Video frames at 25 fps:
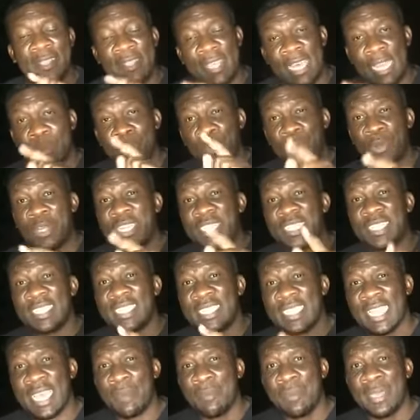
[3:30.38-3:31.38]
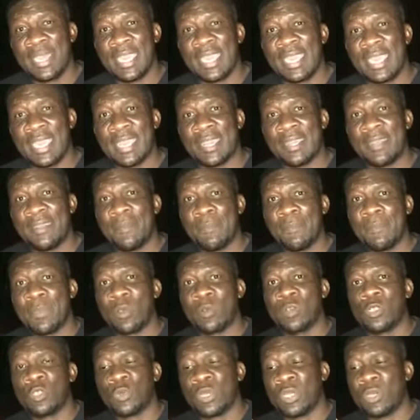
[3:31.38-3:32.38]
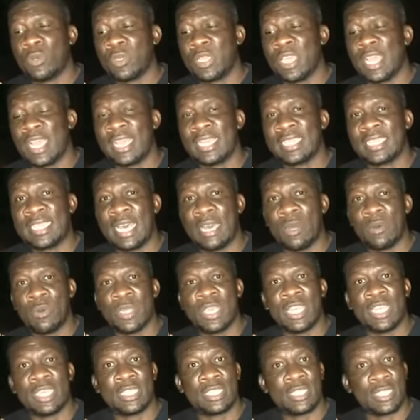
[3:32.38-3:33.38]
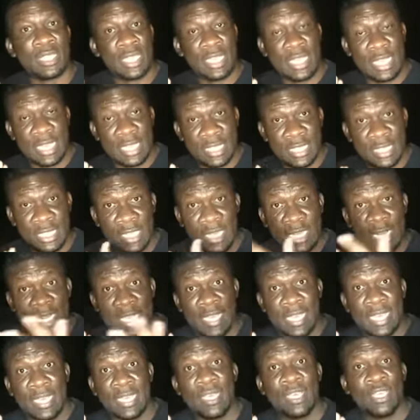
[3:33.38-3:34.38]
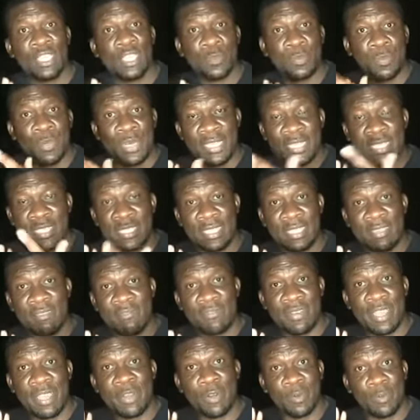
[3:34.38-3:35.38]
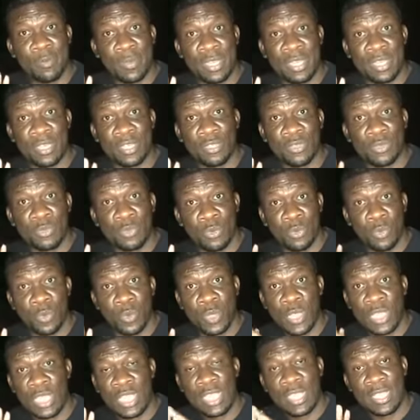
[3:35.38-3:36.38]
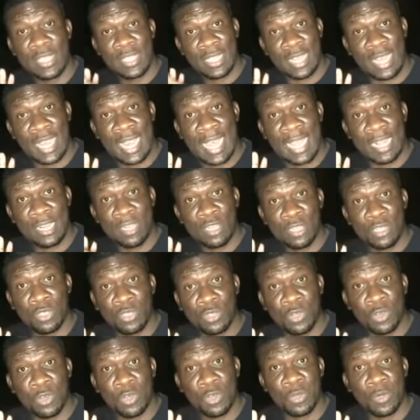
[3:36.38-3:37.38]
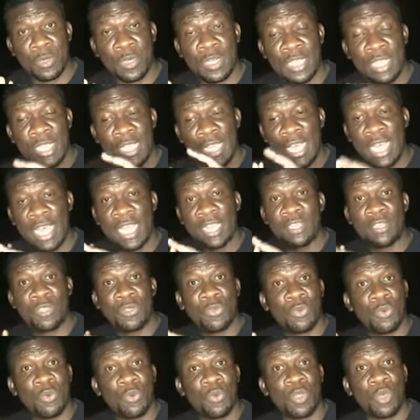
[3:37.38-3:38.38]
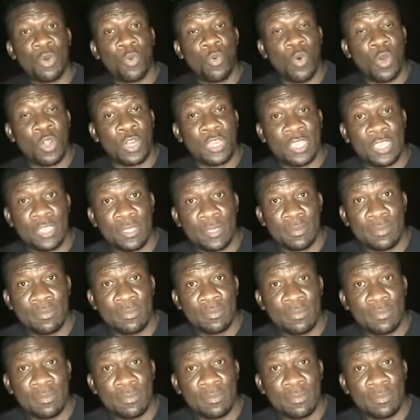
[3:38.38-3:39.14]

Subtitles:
that point is coming in because we're looking at how it easily spreads in the environment through the land, soil, and through the water.